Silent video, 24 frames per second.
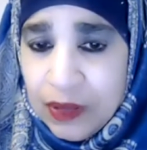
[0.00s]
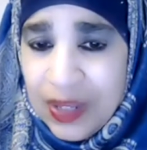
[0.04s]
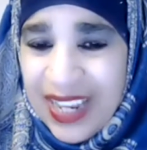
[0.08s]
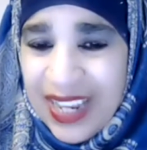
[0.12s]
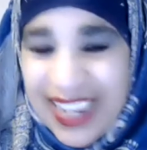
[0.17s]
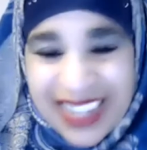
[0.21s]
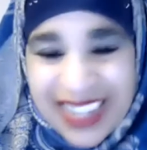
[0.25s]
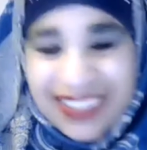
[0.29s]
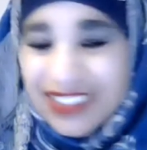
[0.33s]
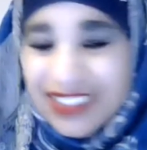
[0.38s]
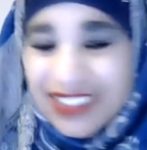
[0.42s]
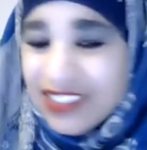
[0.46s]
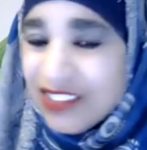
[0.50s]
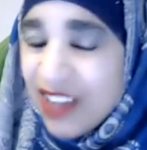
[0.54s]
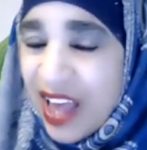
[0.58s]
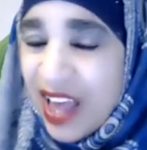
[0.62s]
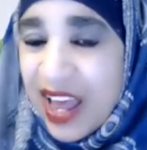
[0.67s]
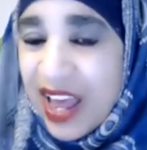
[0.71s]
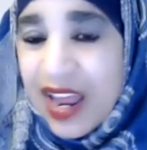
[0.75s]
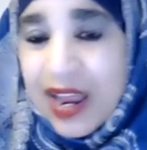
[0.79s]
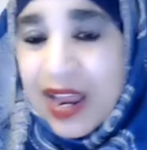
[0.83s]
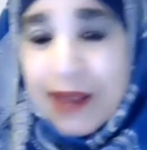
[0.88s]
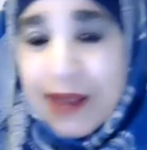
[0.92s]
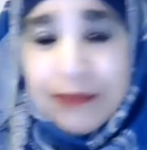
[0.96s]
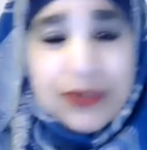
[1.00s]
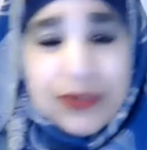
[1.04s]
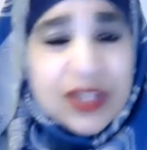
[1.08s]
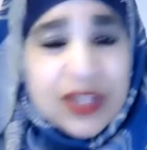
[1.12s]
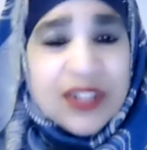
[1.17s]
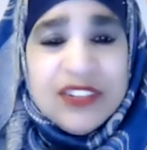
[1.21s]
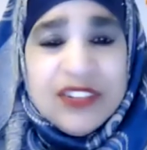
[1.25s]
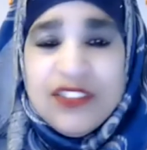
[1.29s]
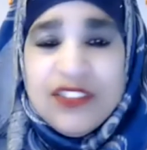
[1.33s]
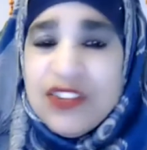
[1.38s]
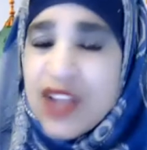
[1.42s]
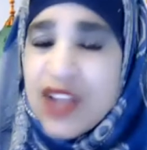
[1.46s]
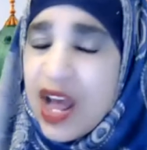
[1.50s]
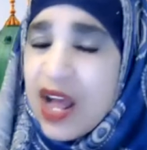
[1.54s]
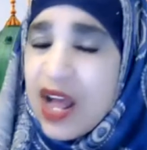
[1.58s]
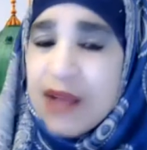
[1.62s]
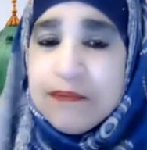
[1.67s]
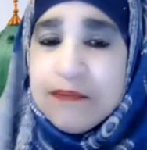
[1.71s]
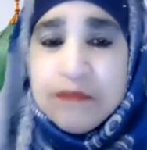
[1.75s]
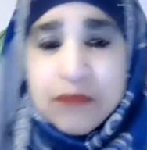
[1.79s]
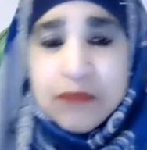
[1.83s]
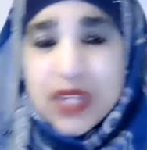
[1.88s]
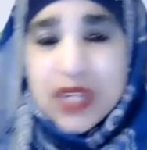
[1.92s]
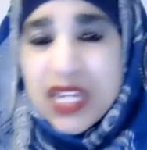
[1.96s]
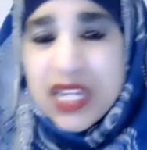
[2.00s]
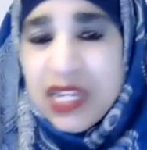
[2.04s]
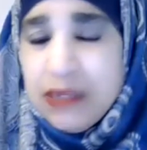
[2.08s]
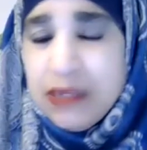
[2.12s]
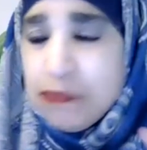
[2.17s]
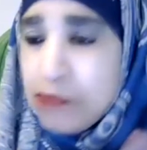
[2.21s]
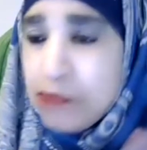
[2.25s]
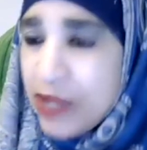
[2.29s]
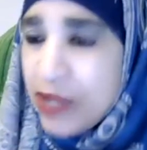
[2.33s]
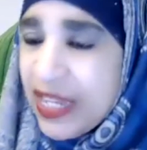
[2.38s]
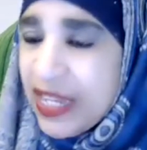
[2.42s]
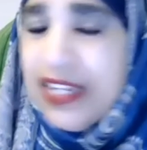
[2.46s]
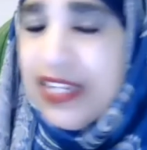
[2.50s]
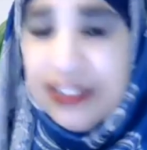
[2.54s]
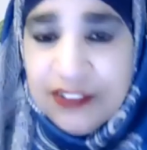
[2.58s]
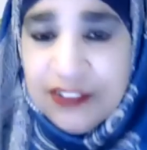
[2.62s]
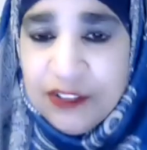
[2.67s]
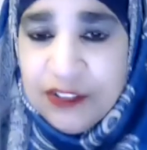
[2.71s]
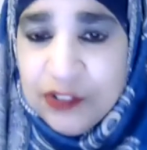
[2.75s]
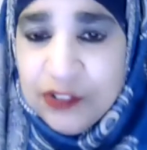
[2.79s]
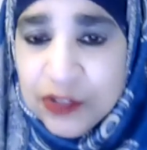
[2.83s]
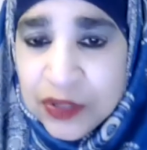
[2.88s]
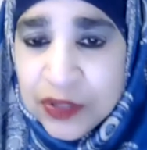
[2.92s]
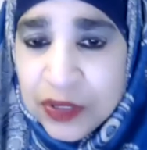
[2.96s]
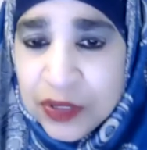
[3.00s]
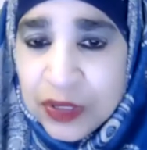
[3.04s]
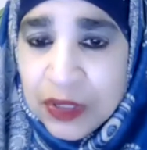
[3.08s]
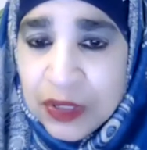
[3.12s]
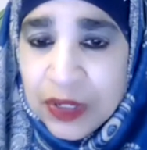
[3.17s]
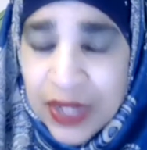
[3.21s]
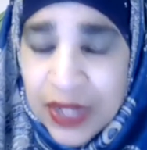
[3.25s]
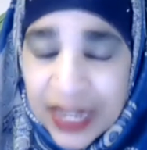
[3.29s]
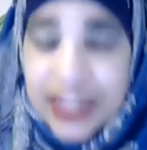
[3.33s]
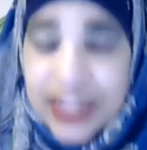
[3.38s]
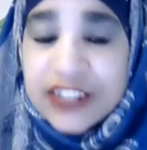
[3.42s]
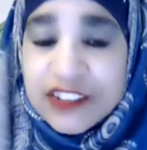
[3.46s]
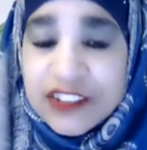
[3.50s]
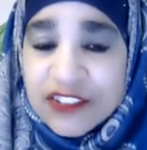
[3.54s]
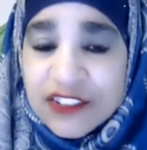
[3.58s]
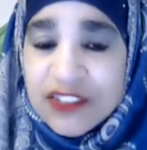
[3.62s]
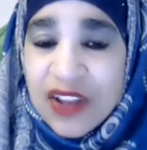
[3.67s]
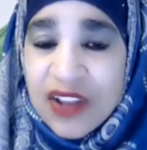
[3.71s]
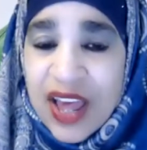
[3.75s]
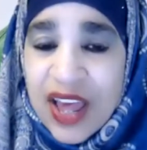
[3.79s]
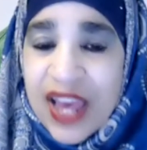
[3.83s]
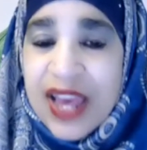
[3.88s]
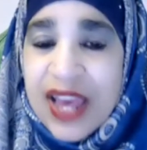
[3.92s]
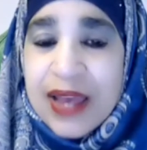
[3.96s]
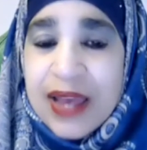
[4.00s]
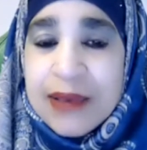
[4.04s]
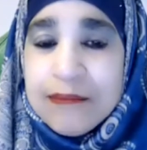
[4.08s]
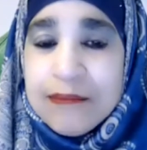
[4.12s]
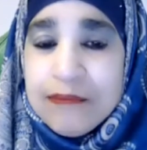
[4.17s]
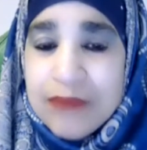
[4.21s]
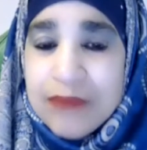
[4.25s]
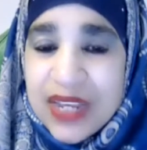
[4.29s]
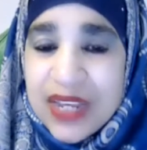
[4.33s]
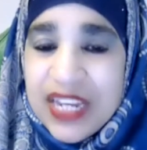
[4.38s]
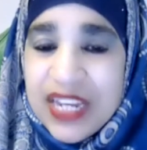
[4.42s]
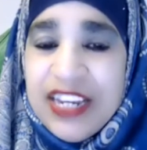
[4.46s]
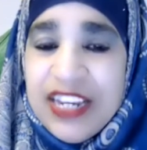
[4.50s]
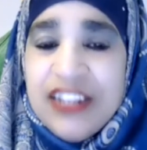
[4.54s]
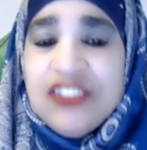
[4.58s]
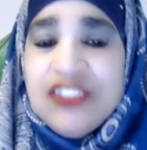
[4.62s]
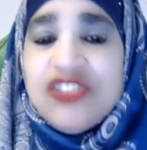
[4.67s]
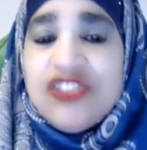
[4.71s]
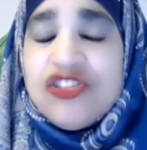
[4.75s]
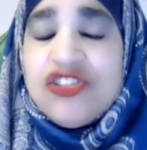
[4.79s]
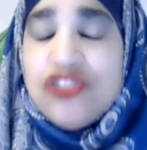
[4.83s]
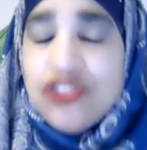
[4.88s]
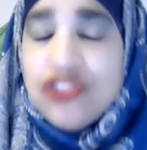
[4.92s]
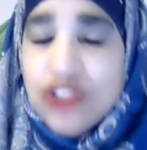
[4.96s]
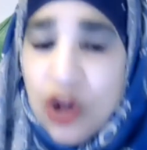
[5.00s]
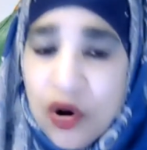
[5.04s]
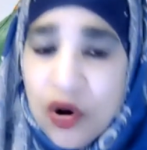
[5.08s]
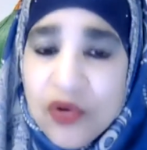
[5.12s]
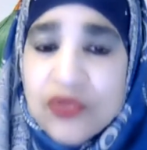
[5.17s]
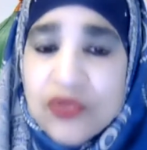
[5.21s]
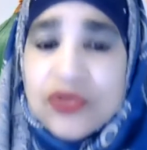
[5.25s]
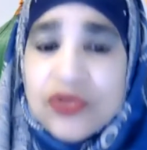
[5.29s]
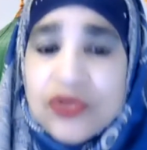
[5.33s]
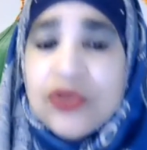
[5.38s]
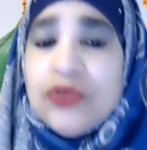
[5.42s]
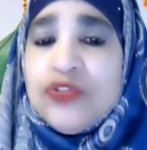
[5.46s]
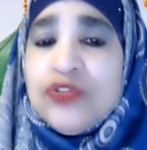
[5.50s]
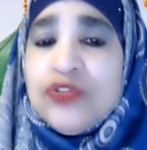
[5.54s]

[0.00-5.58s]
Islam does not mean peace. Islam means total